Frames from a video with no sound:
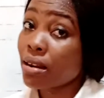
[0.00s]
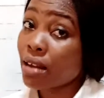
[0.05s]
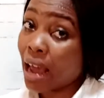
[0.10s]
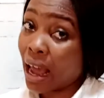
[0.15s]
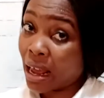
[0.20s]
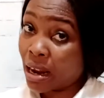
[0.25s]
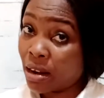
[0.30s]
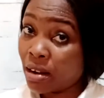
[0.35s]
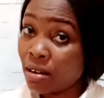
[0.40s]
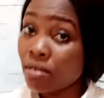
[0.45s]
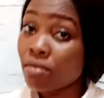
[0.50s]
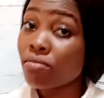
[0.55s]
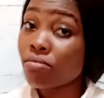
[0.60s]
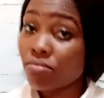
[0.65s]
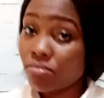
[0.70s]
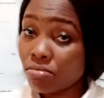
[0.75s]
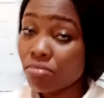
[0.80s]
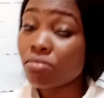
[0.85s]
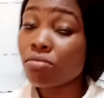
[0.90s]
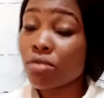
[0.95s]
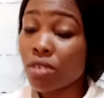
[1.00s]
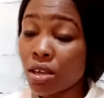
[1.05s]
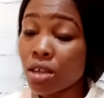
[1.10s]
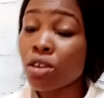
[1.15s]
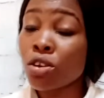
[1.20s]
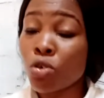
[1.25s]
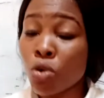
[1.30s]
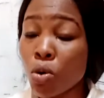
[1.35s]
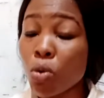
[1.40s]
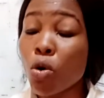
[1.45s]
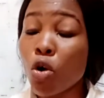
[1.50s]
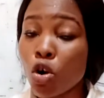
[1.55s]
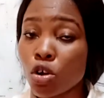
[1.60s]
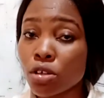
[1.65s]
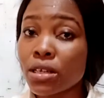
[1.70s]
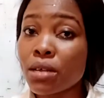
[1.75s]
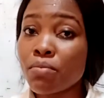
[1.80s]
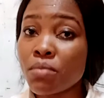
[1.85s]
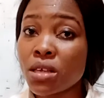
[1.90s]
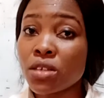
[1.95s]
and
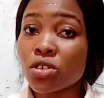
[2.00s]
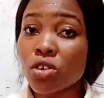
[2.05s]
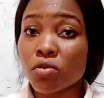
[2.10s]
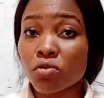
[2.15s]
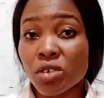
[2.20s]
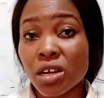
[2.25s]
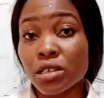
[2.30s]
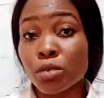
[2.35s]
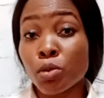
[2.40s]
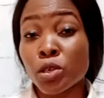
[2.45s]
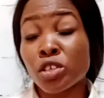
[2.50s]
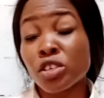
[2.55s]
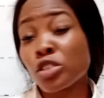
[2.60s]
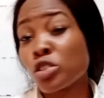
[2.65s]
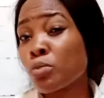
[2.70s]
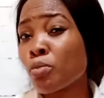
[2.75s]
older means of transportation.